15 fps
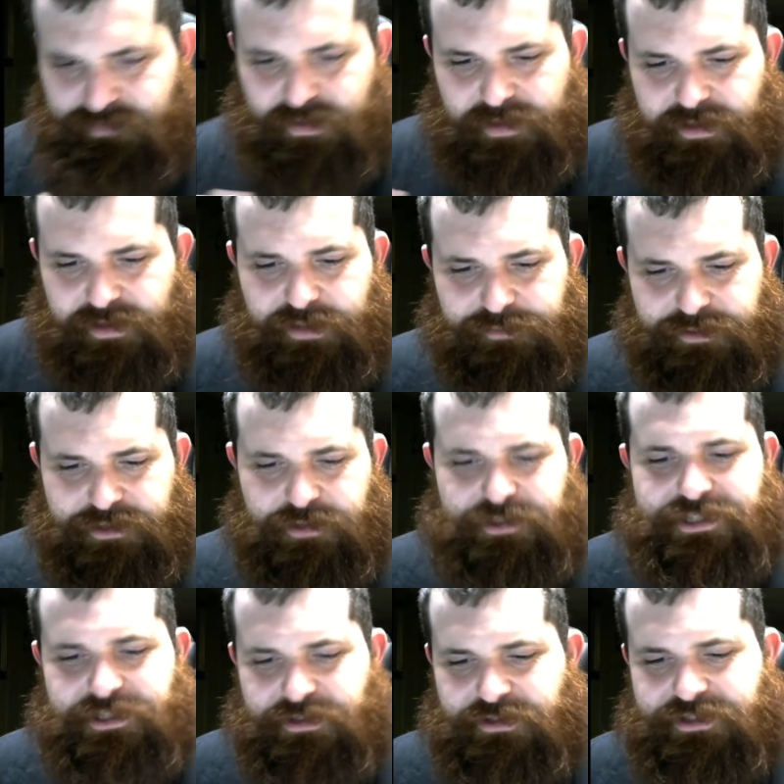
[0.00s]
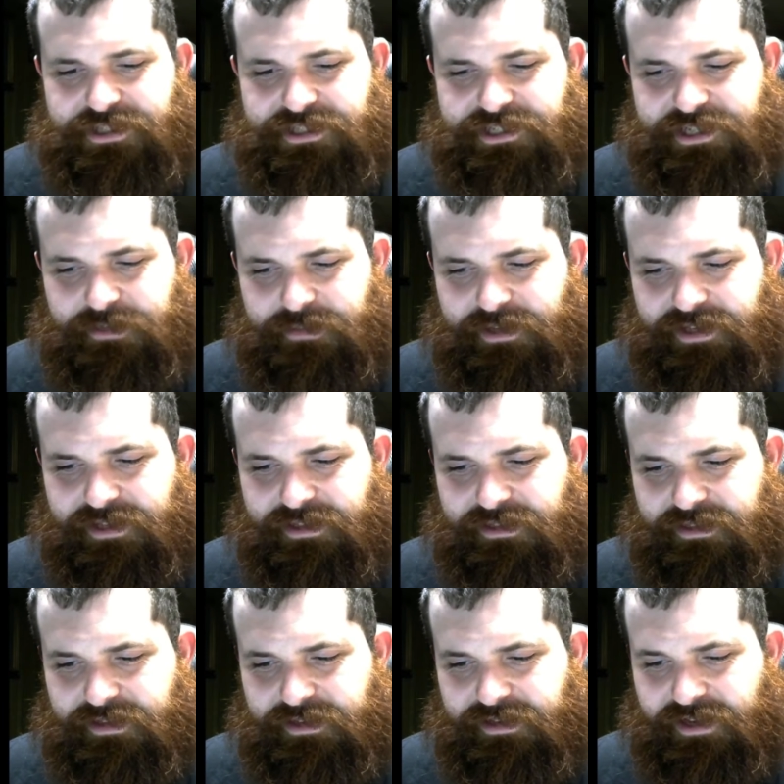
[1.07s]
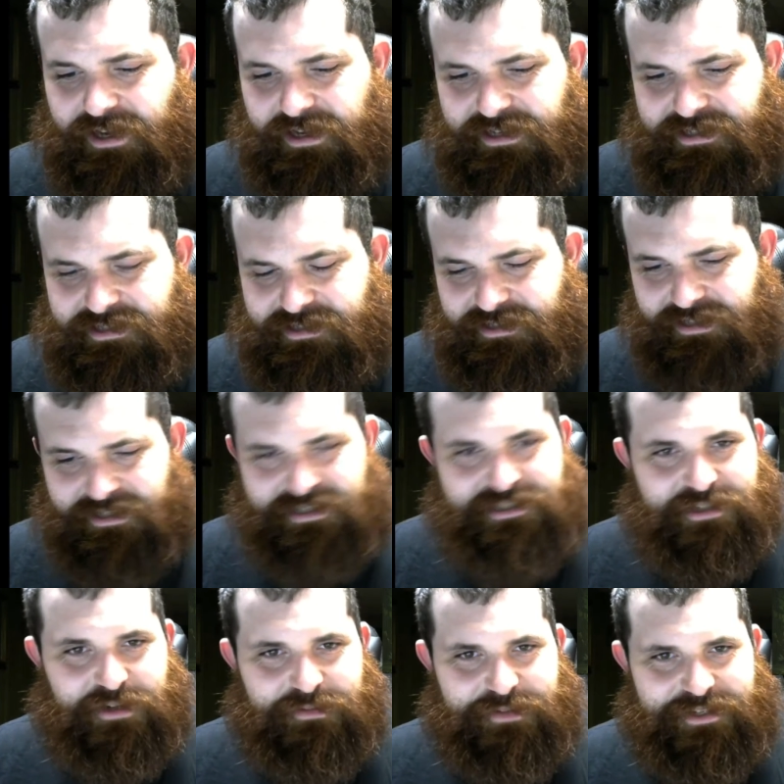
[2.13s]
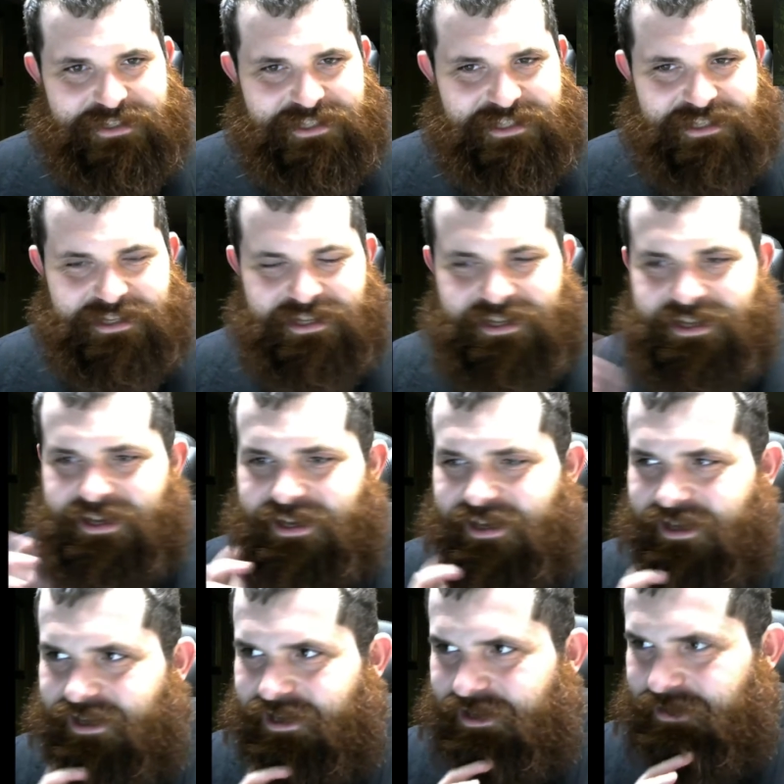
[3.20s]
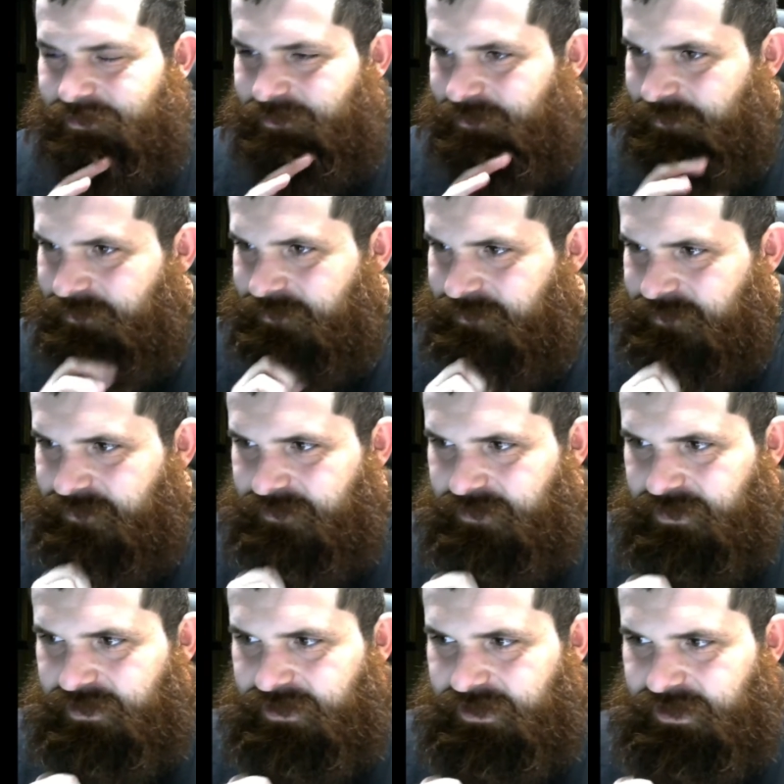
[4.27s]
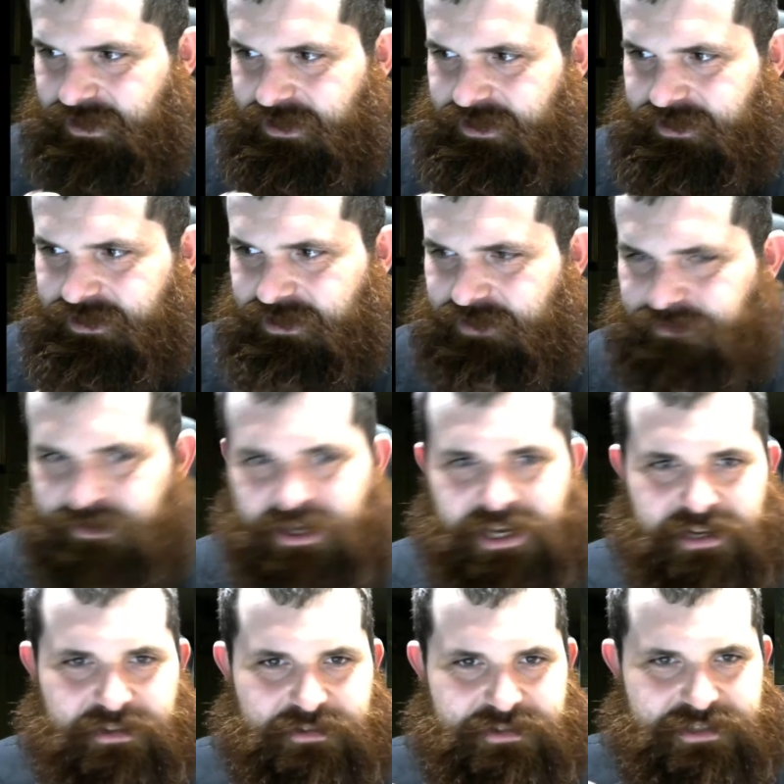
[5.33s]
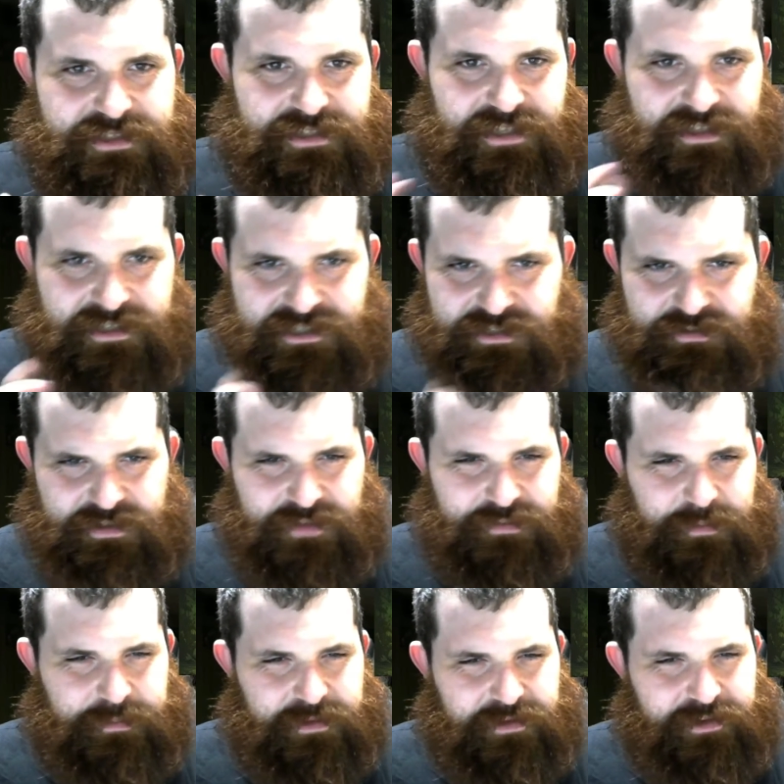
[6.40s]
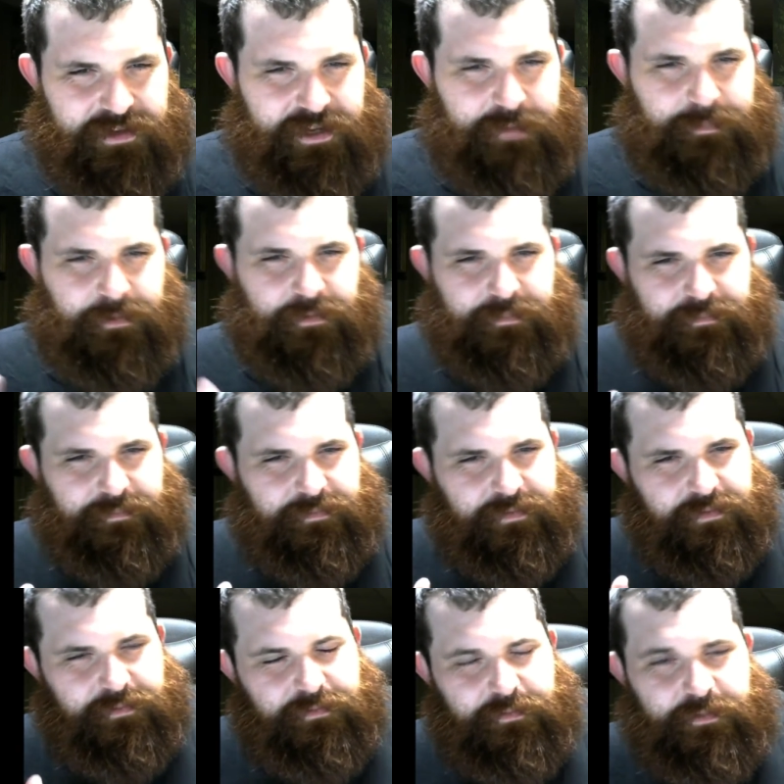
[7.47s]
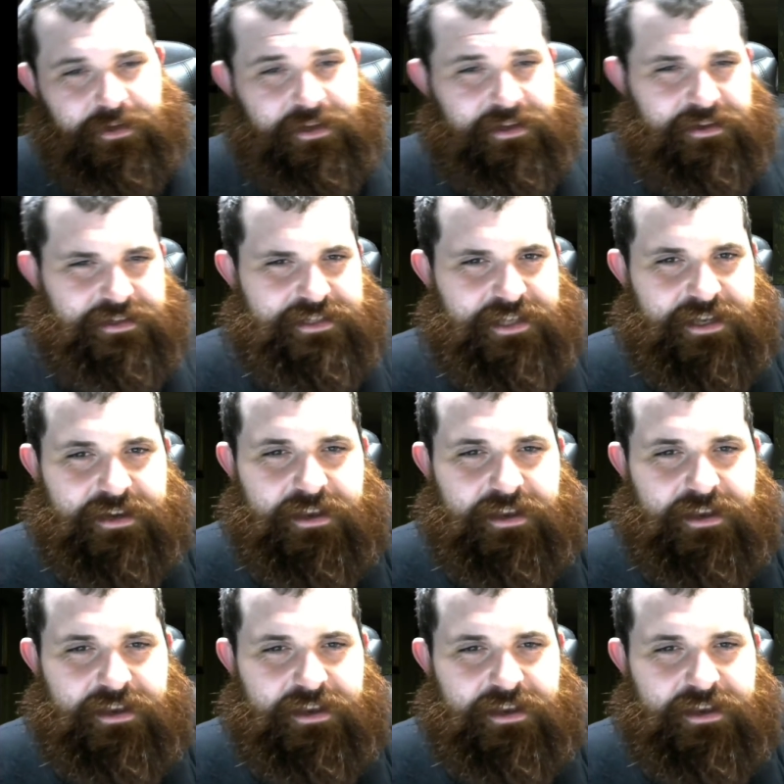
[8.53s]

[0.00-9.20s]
if endorsee loses, she'd be Anak's like servant. And if Anak loses, I think she would give up the Green April, from what I understand.